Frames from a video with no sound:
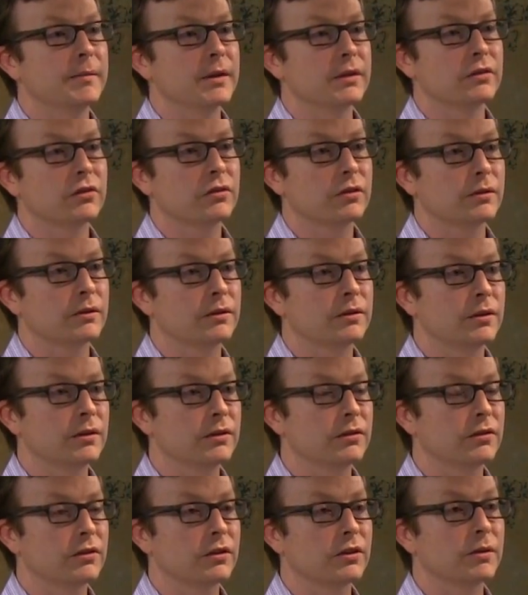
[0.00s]
Is this
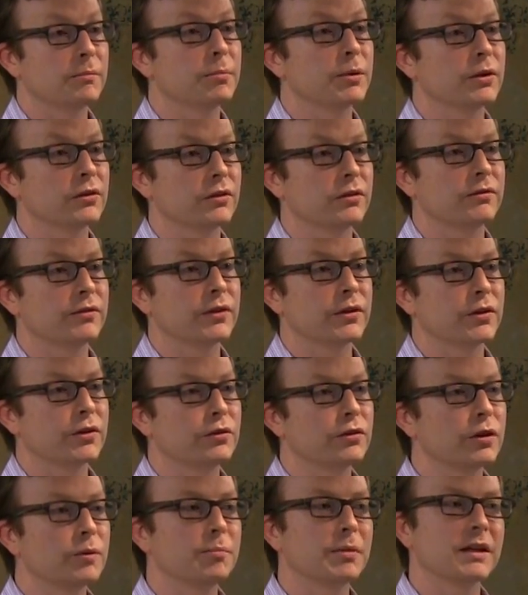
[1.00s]
a good person for your
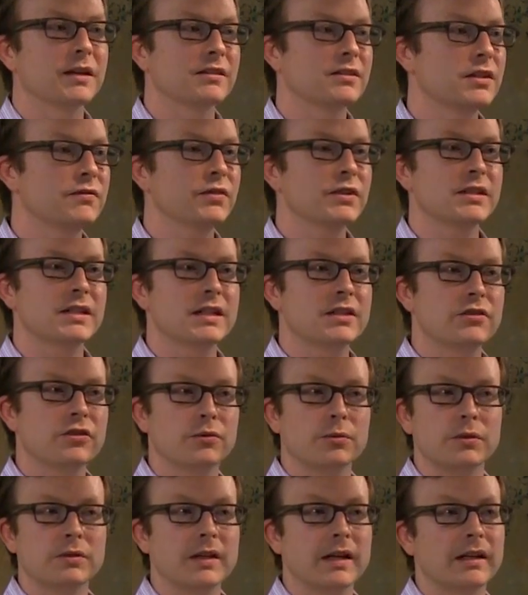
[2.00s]
group? Because different
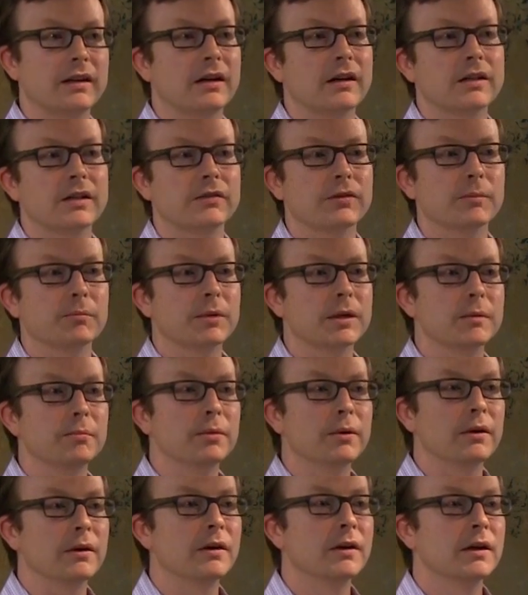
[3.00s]
teachers will take on different
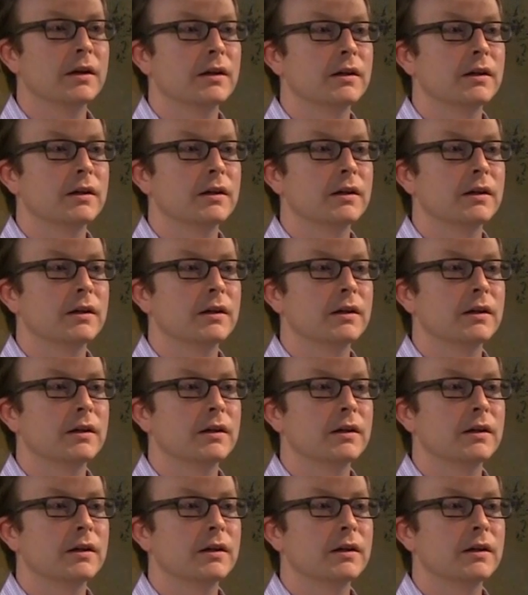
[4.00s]
people.